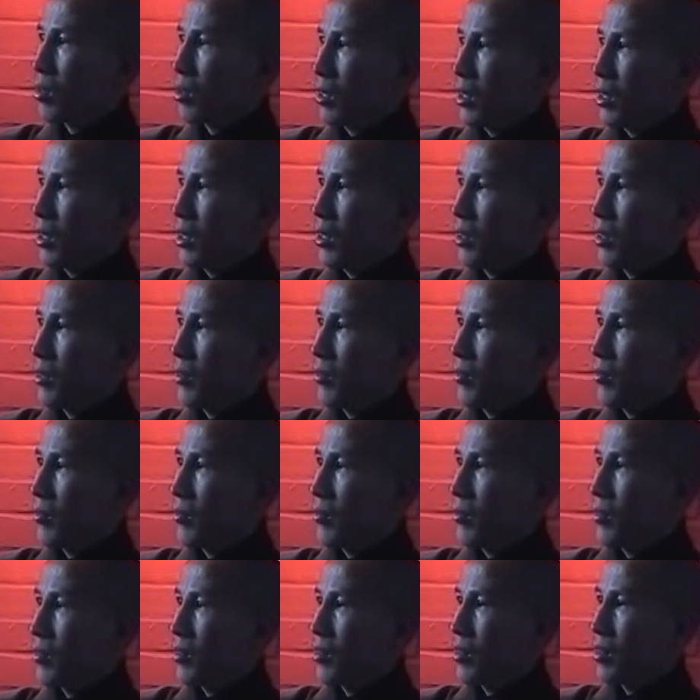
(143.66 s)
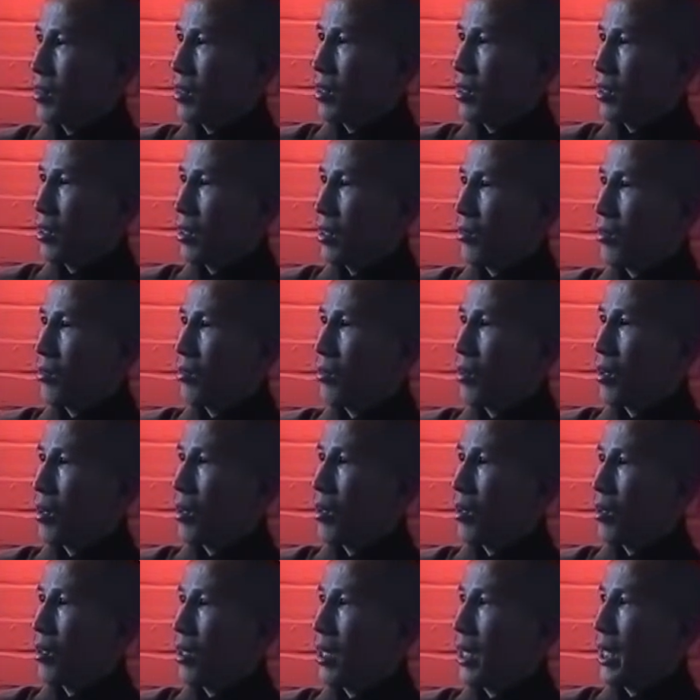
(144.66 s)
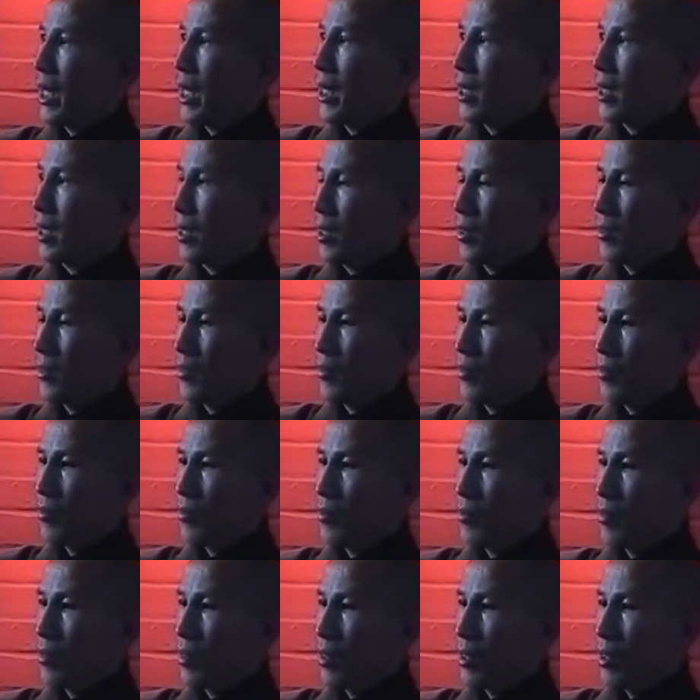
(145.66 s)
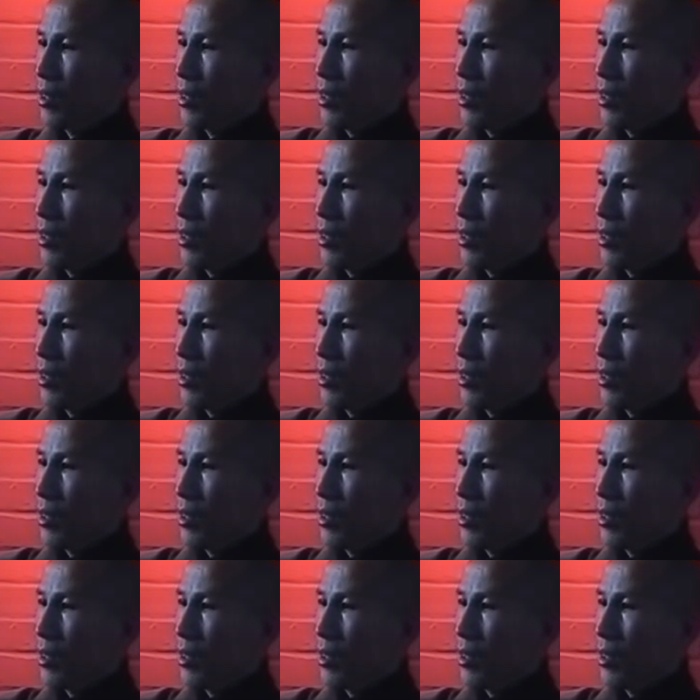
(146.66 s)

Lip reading: categories or 4 layers.